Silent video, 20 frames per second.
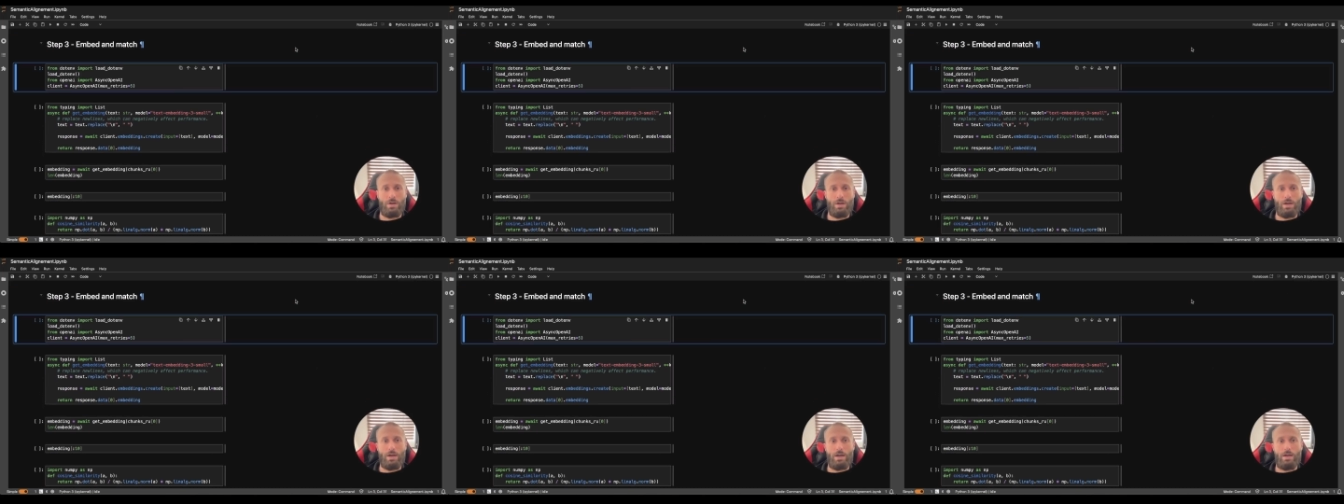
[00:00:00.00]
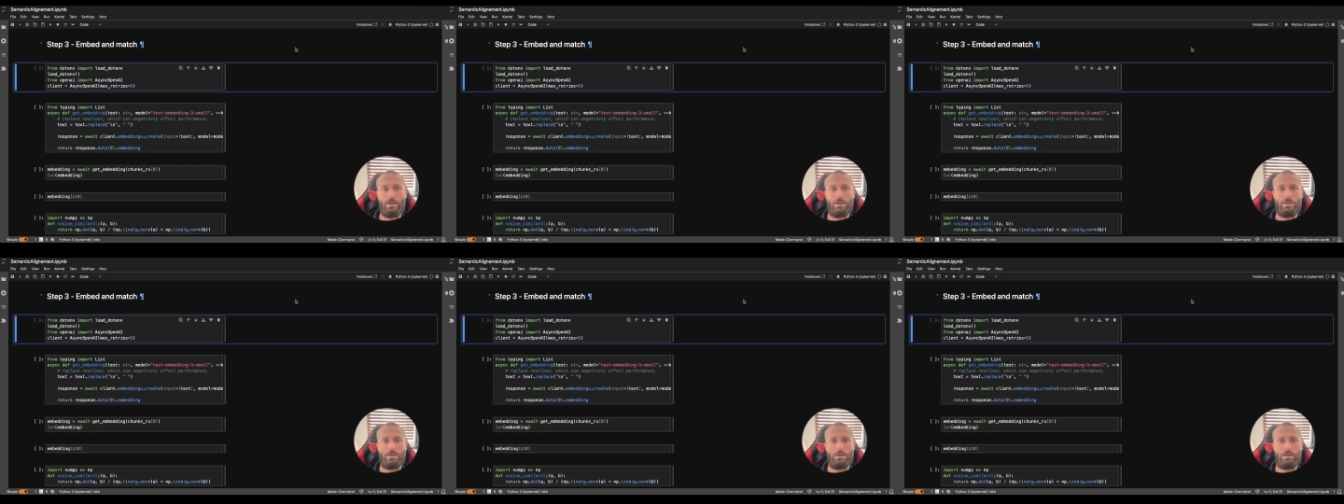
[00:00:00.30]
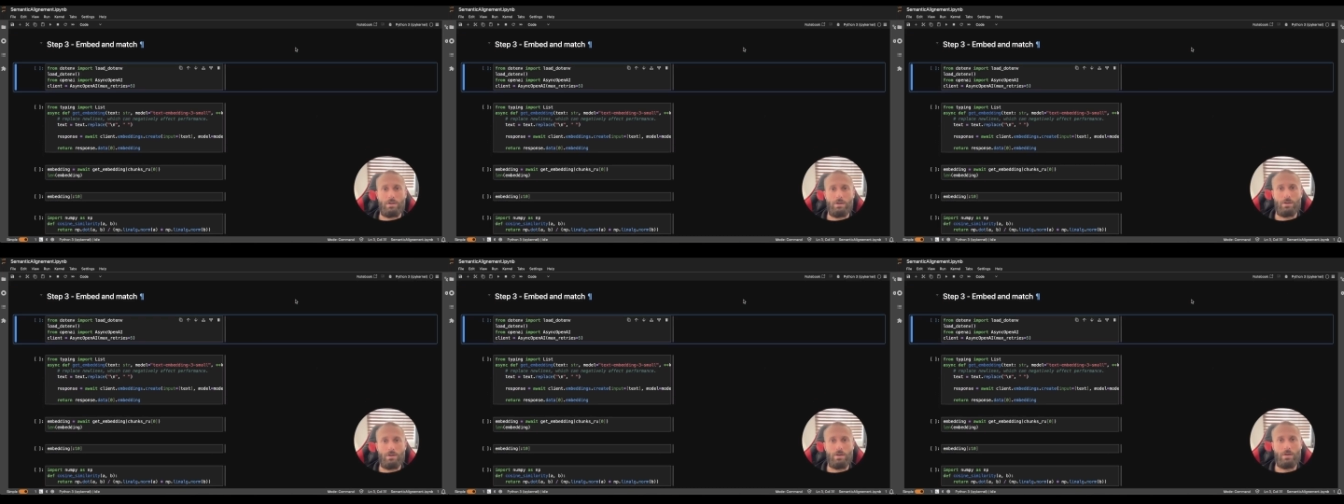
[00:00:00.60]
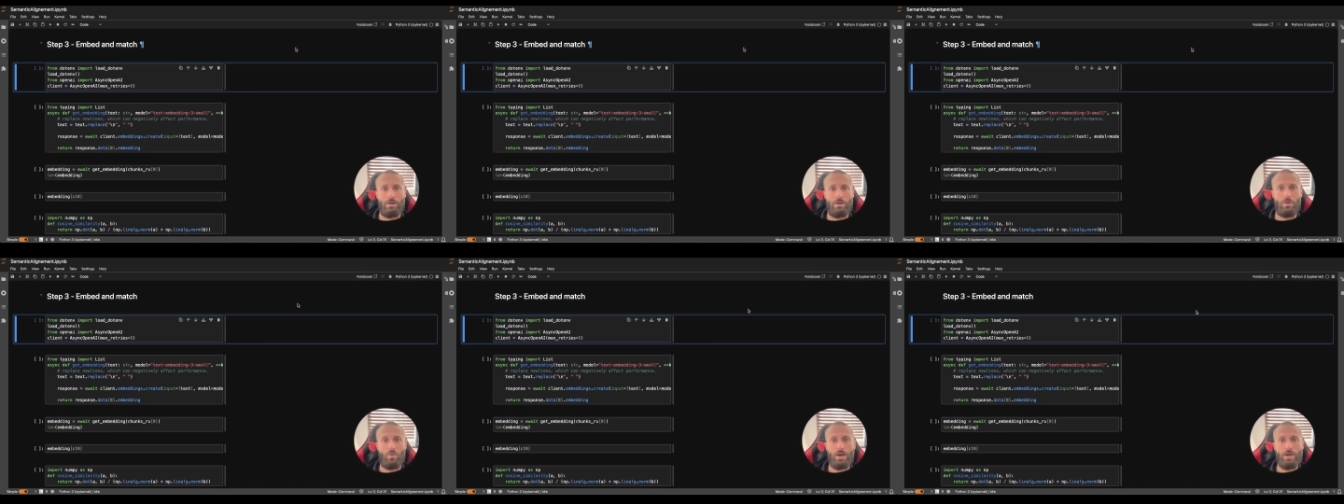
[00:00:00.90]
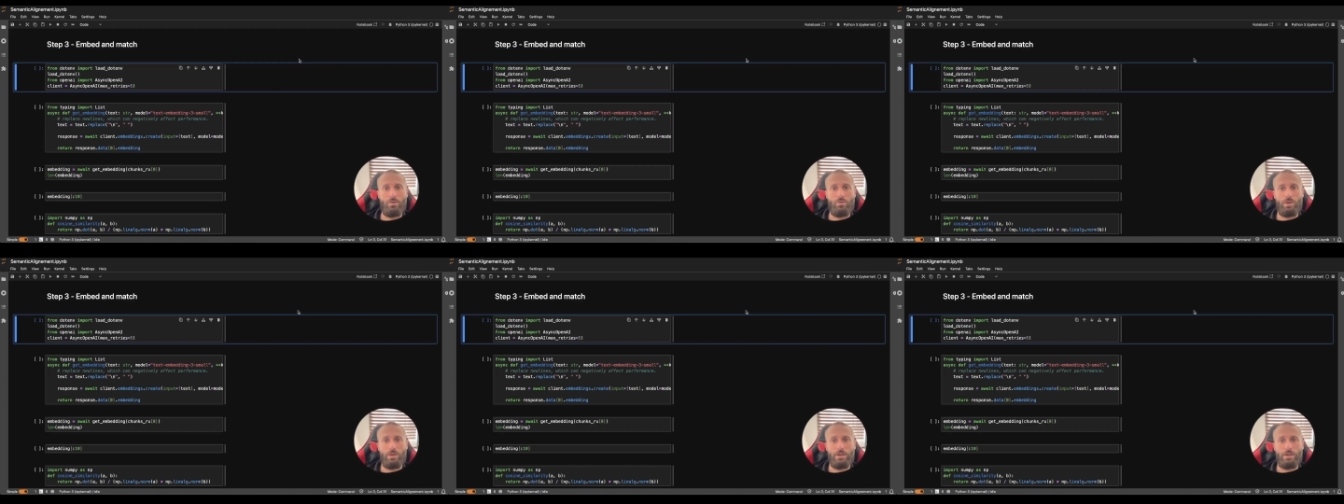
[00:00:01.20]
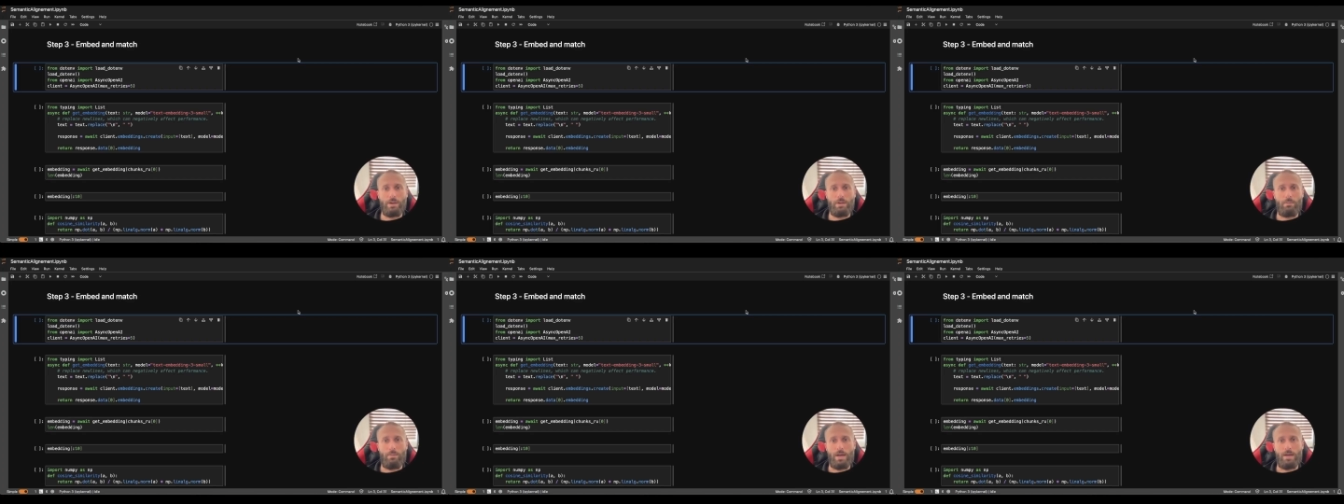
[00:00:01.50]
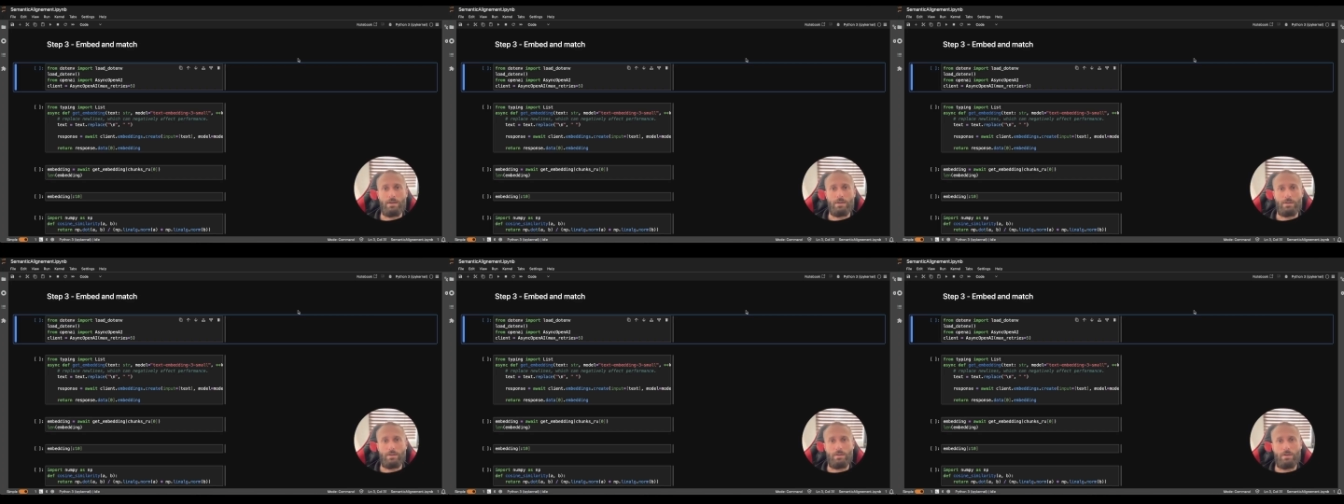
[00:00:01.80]
And why do we need
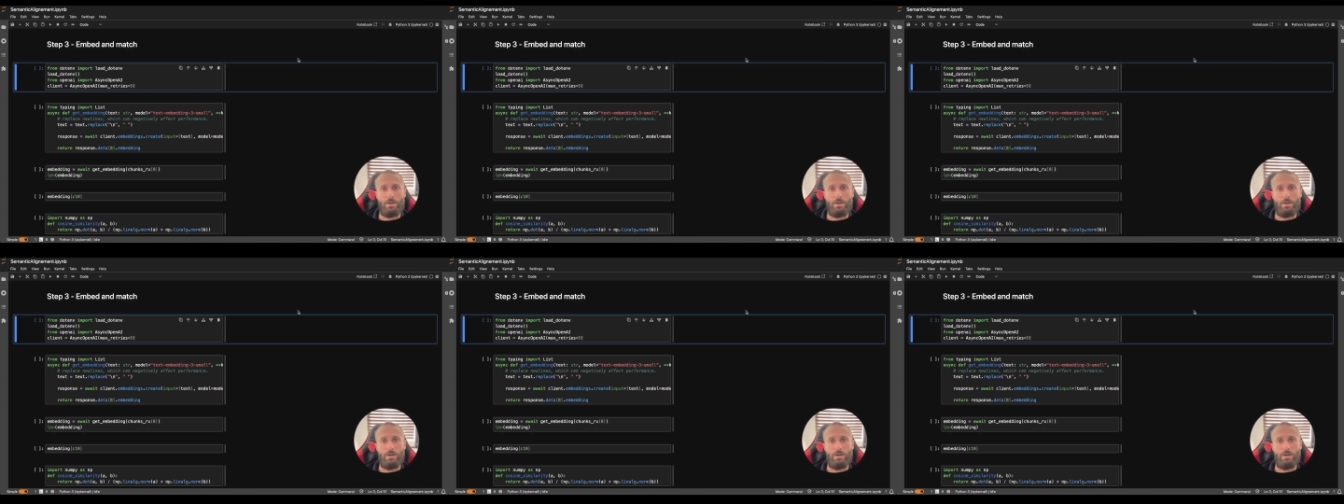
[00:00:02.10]
embedding?